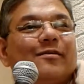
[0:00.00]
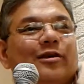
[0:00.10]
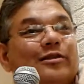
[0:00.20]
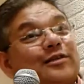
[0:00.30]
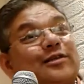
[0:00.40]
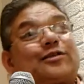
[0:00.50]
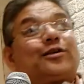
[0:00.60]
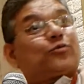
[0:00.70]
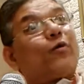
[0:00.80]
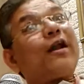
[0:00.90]
And this is
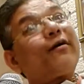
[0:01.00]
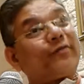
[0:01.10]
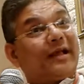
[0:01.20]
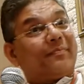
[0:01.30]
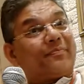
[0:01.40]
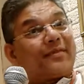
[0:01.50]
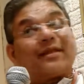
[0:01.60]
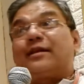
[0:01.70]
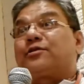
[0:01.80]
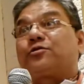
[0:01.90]
just one of them.
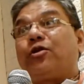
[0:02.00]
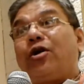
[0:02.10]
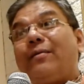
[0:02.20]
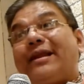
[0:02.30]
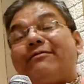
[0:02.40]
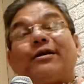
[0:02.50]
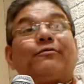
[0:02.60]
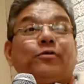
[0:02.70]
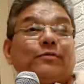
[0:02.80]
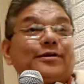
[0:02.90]
There are so many
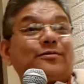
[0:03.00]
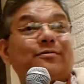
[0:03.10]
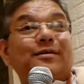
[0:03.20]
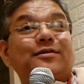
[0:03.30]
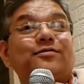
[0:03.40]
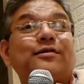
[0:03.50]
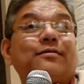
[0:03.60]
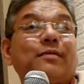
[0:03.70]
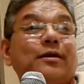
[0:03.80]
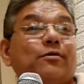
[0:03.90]
wonderful Vaishnava bhajans
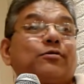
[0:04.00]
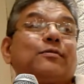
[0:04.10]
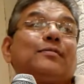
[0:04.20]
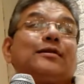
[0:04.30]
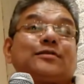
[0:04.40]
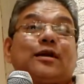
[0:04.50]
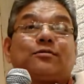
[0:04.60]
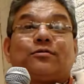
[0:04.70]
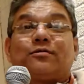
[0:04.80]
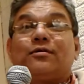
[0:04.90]
written by Narottam Das
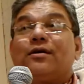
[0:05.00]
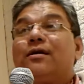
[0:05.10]
Thakur,